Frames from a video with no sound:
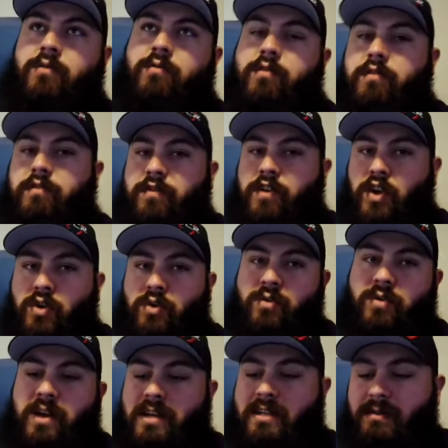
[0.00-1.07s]

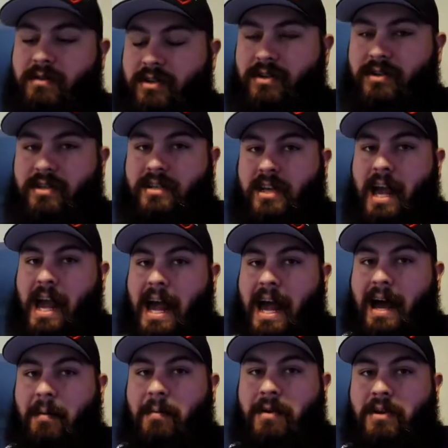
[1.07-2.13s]
review is I want you to see
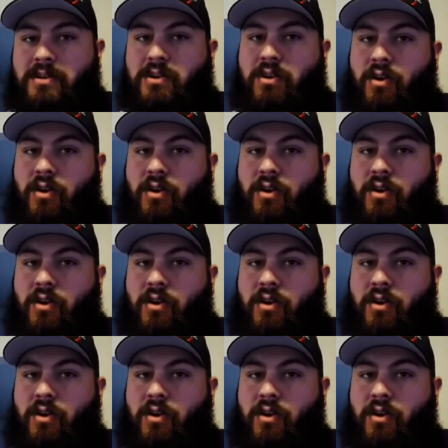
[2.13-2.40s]
how much